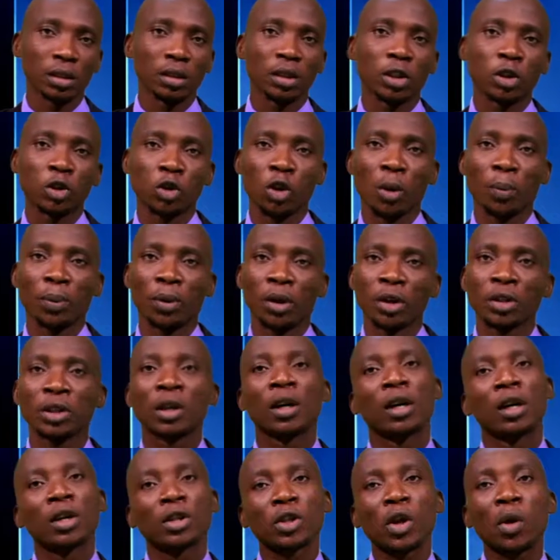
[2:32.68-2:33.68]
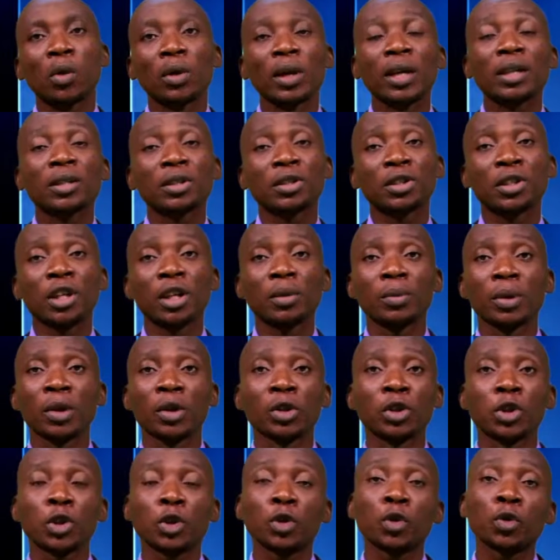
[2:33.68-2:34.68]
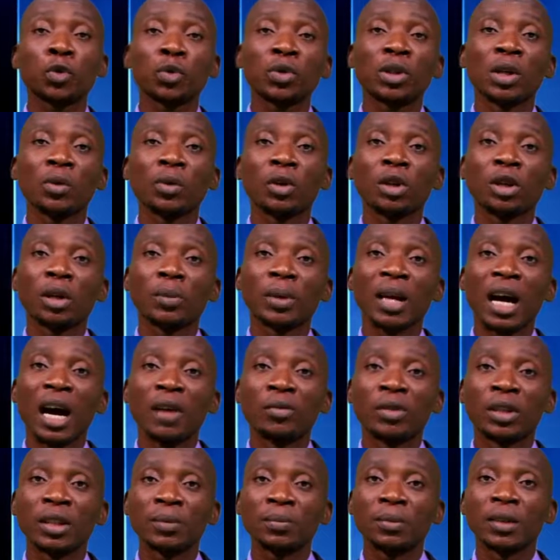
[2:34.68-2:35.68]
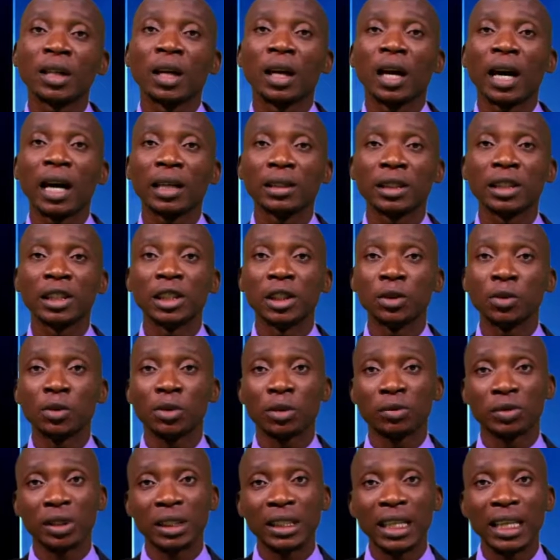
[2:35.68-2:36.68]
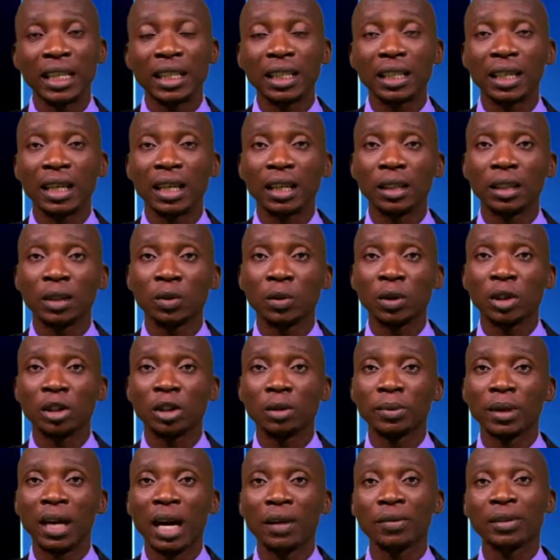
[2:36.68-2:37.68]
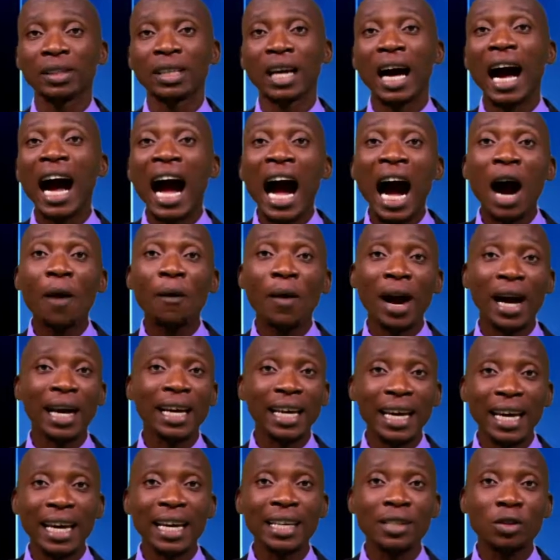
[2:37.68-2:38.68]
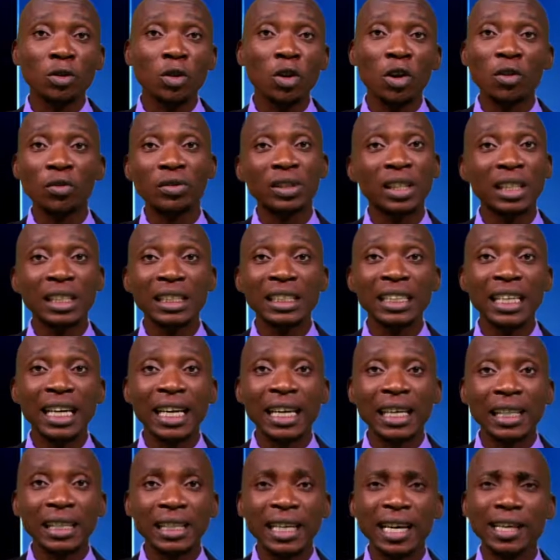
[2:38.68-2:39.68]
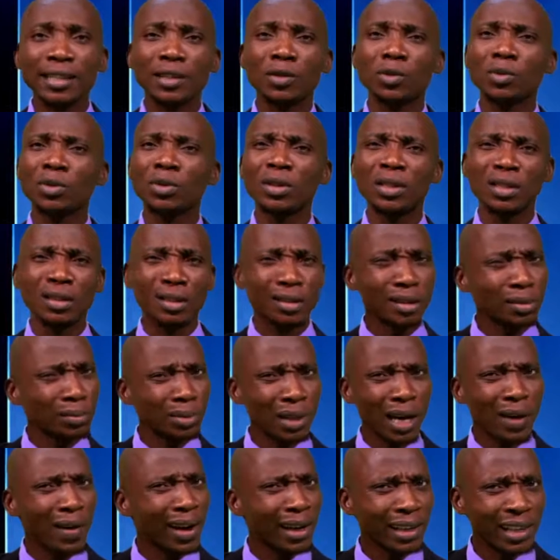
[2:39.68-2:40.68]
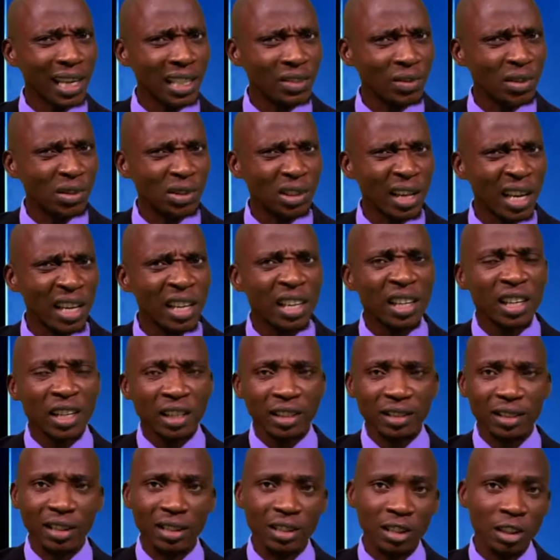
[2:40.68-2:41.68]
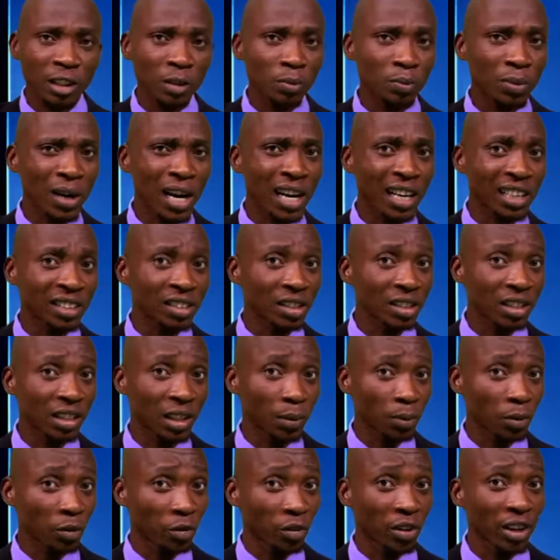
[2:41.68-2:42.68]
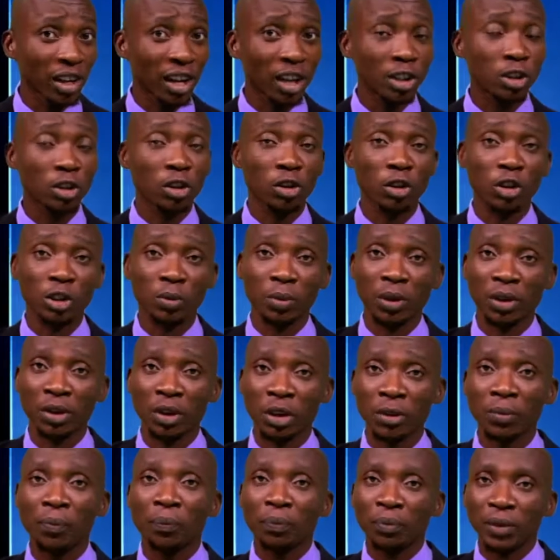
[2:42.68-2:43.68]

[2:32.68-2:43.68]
is top notch. So, ladies and gentlemen, on the show today, we're going to be having the news of the day, and we're going to be having our guest of the day. Yes, who is going to be our guest for today? Just sit back, just keep your fingers crossed, because